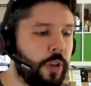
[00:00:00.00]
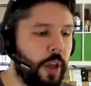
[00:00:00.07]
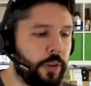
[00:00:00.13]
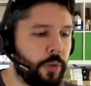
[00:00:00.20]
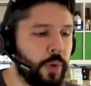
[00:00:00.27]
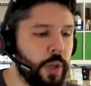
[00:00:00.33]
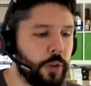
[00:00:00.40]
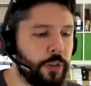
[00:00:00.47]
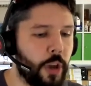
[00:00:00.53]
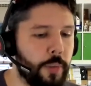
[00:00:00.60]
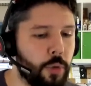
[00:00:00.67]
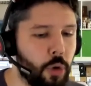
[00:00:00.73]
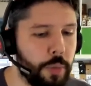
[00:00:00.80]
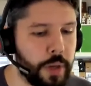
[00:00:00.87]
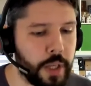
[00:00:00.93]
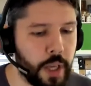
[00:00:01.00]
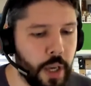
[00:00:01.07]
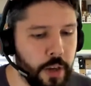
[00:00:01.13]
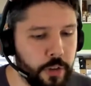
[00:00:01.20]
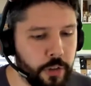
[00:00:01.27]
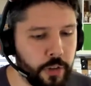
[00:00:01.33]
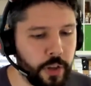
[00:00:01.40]
that real-time
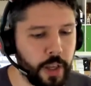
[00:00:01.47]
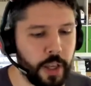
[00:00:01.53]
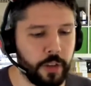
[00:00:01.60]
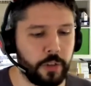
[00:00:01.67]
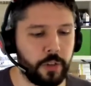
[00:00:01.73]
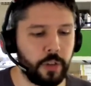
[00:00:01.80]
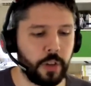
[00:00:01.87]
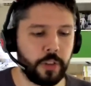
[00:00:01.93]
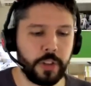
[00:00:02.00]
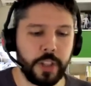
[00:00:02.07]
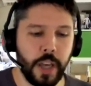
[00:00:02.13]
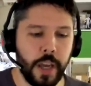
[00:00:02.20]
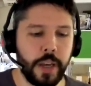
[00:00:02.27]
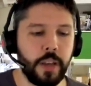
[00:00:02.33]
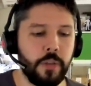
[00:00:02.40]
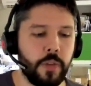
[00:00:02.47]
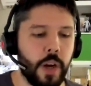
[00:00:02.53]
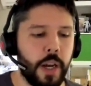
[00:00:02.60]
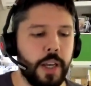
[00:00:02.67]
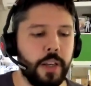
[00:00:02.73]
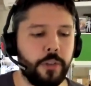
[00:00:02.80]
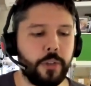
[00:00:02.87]
communication. It's getting
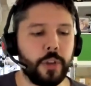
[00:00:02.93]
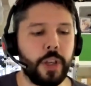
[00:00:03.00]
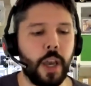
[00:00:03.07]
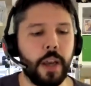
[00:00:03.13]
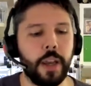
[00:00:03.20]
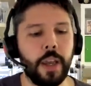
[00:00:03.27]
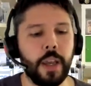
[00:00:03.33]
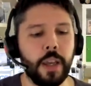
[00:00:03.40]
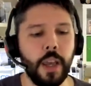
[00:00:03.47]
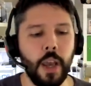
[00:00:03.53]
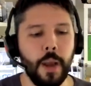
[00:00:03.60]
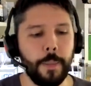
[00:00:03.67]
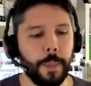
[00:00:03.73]
ready to get a